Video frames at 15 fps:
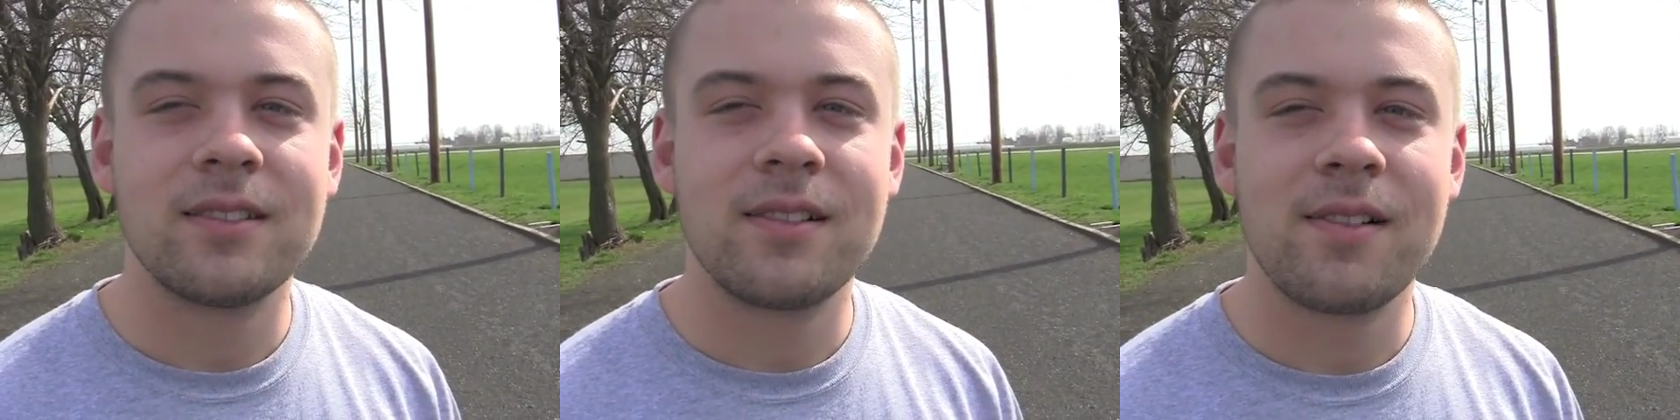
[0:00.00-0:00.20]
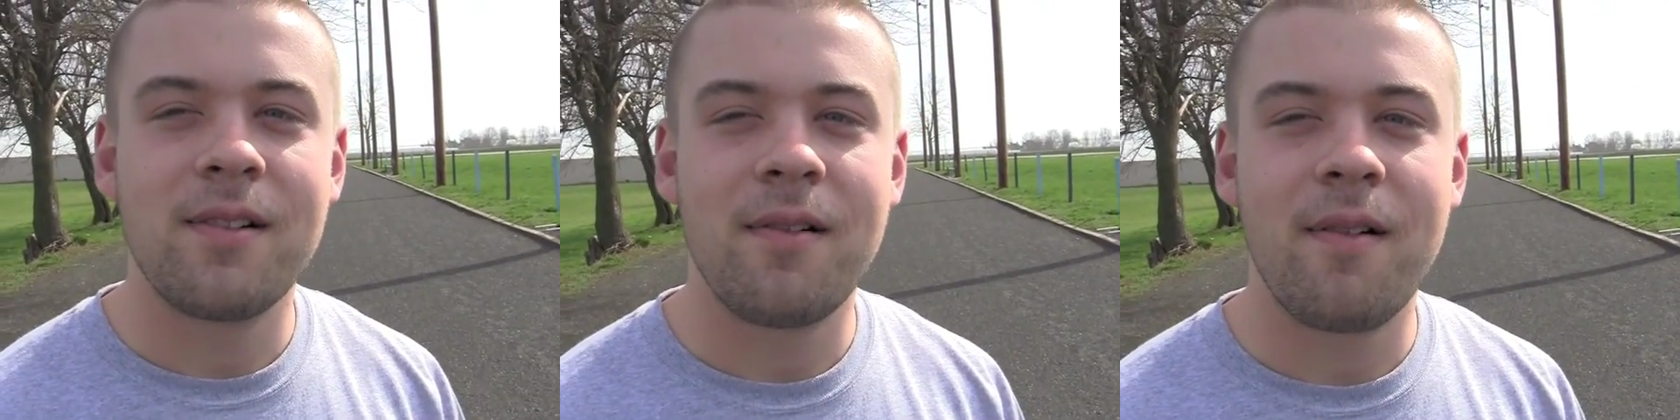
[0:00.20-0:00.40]

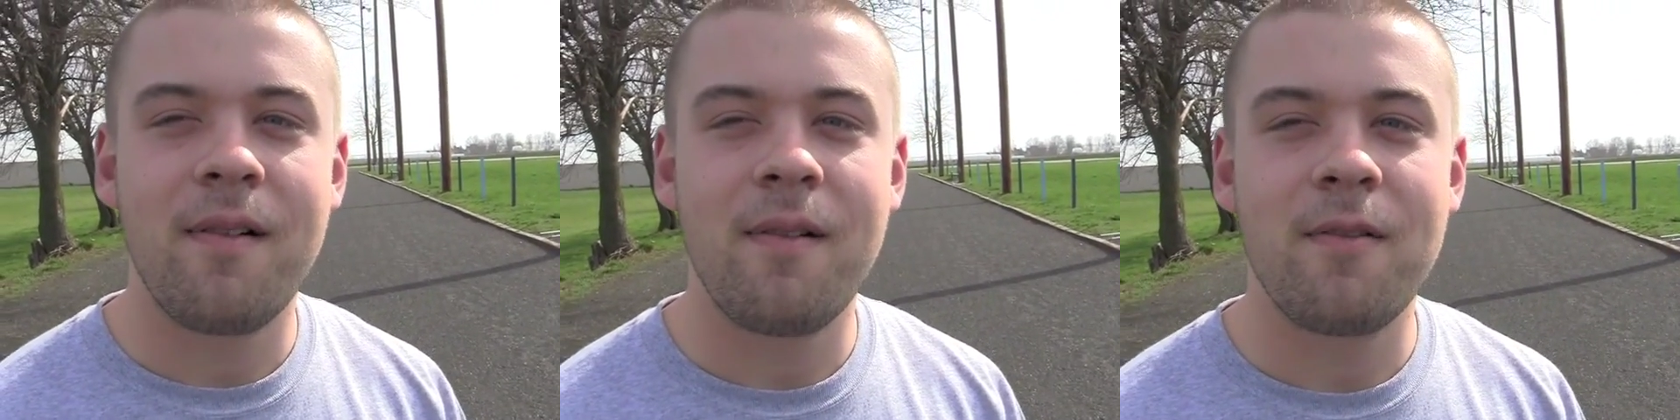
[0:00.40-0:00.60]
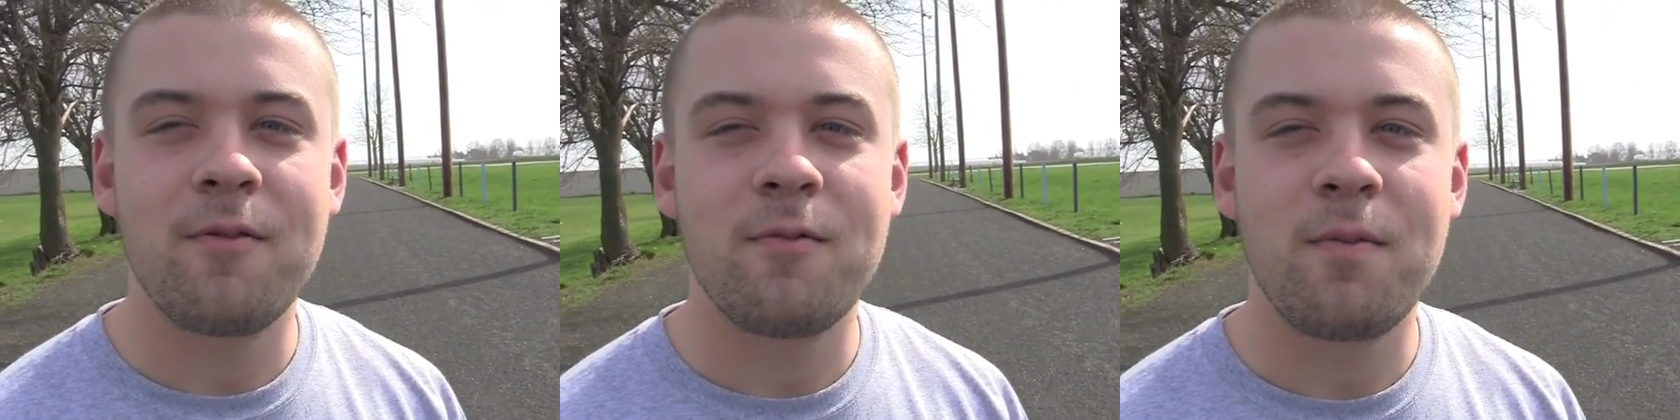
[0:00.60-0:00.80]
And since
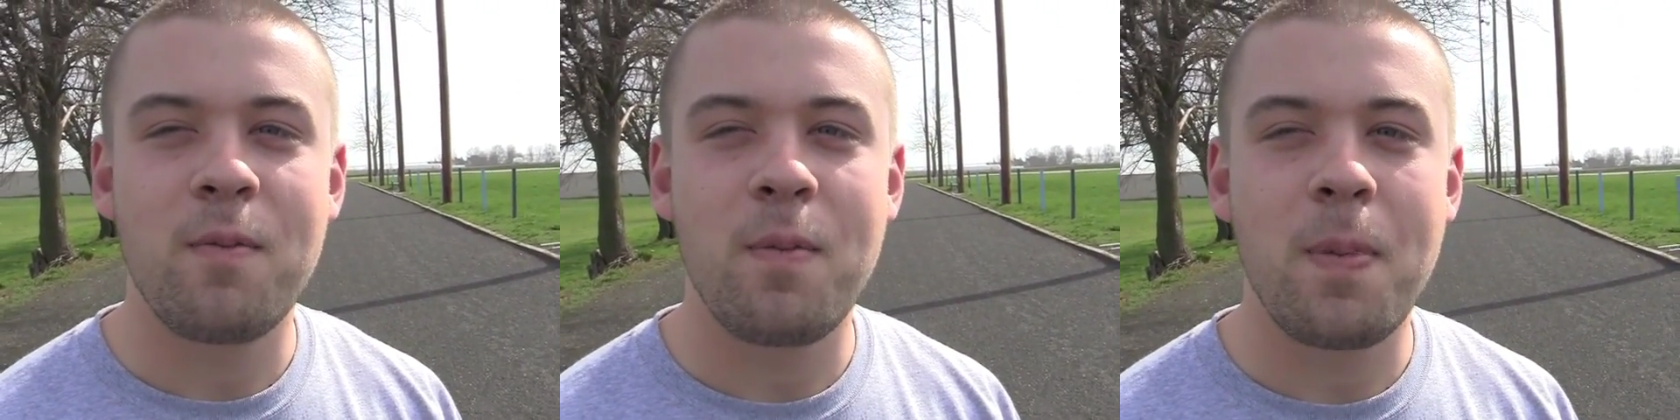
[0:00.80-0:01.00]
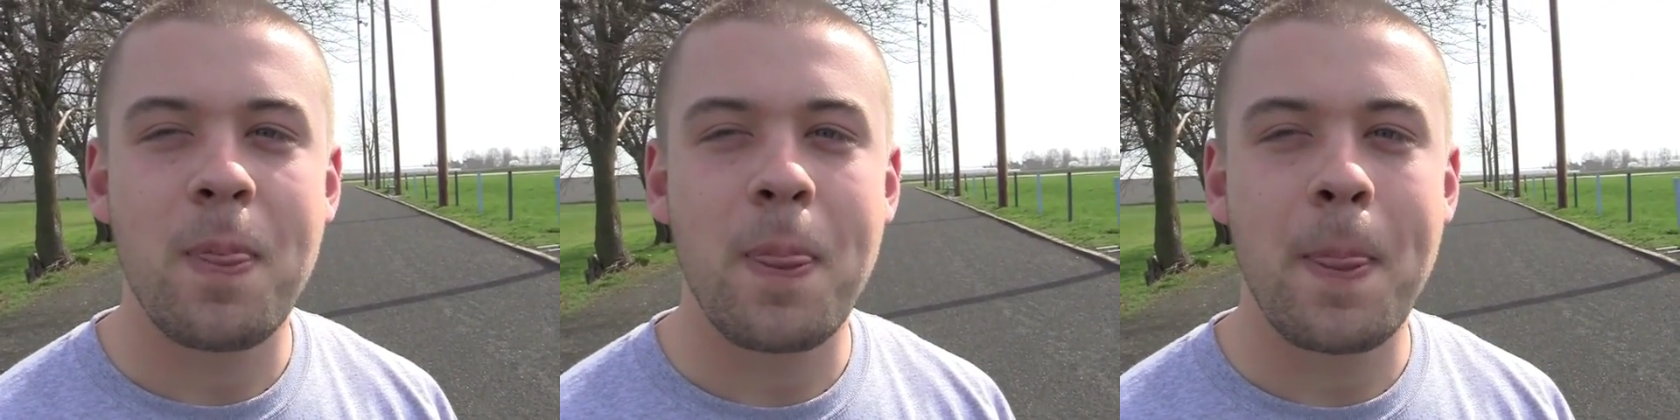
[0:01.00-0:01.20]
you're
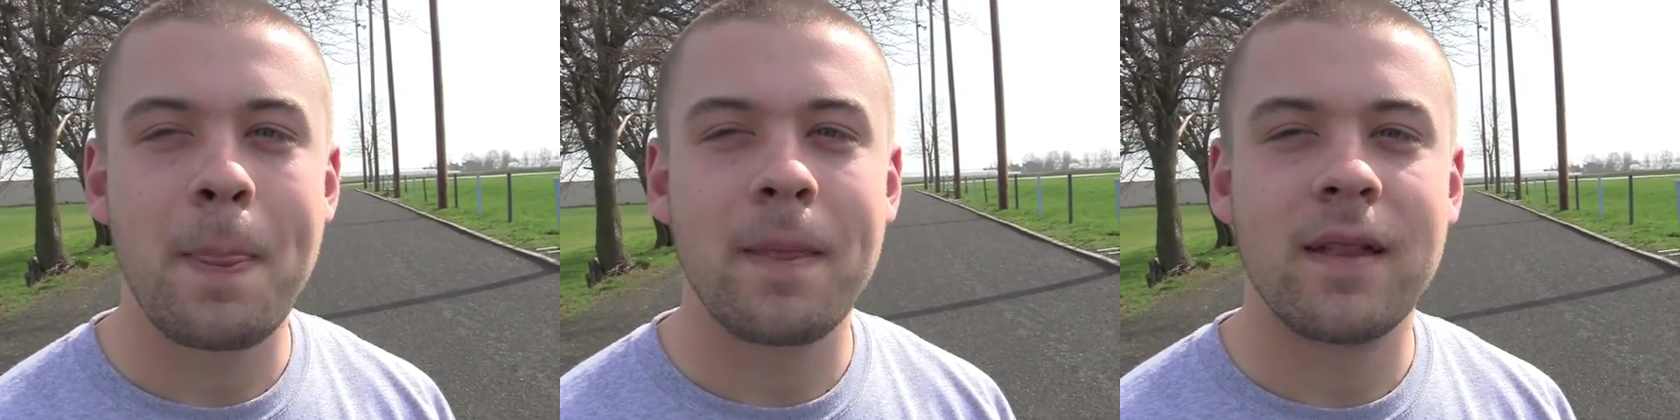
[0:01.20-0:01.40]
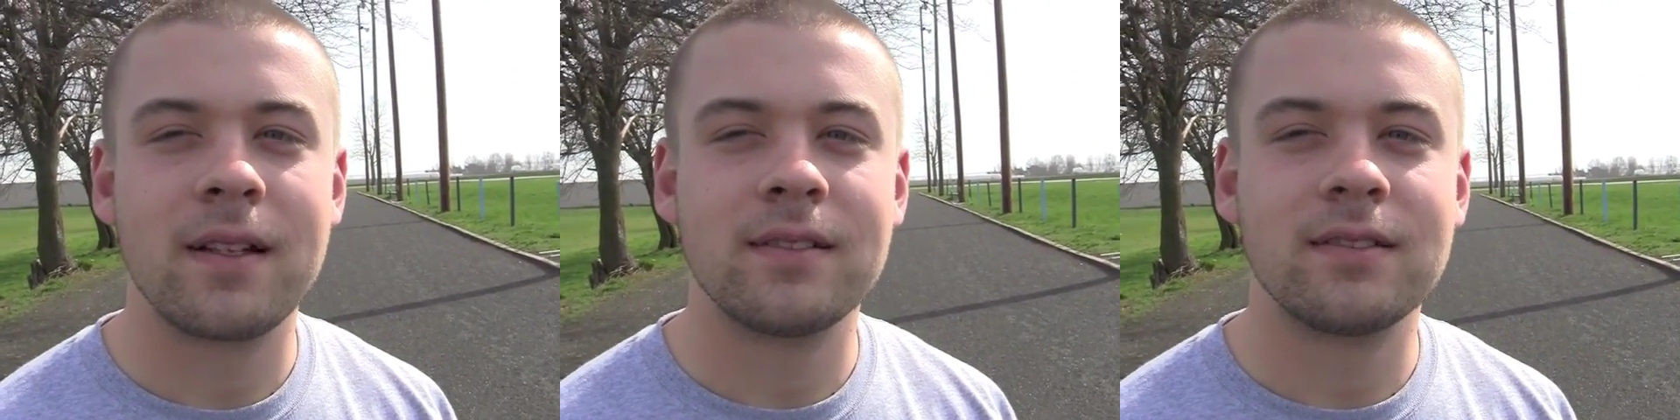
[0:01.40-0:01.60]
known as a
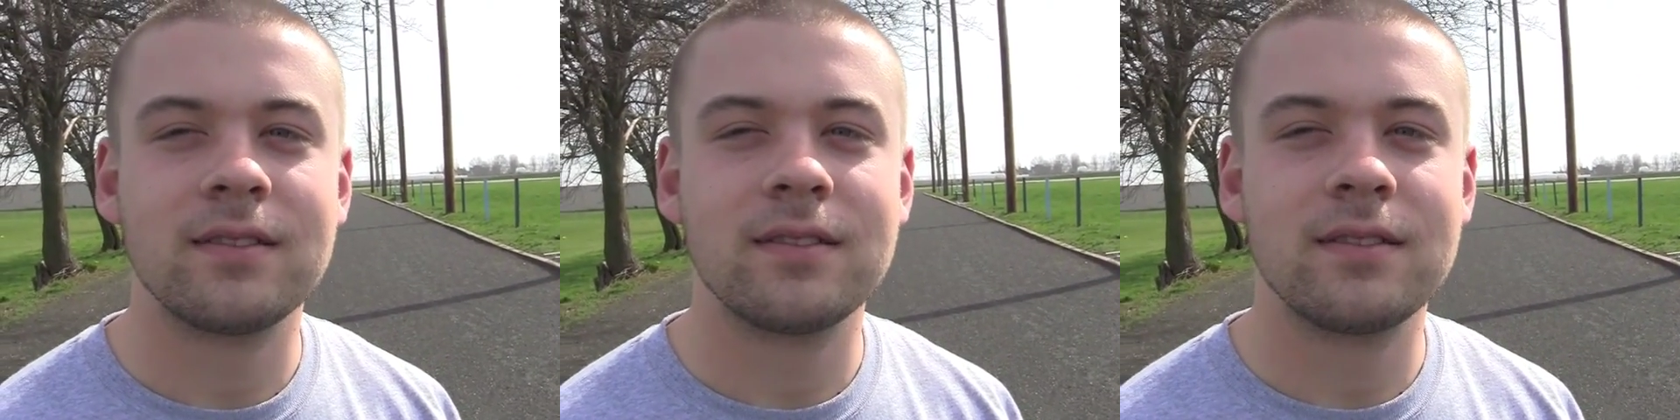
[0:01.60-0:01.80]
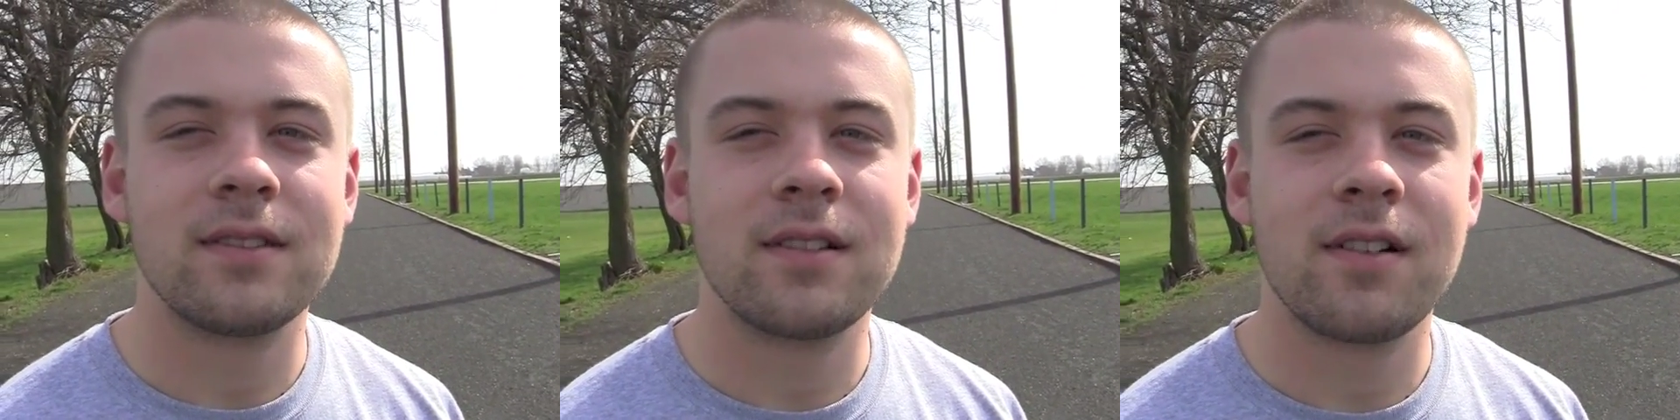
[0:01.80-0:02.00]
speedster,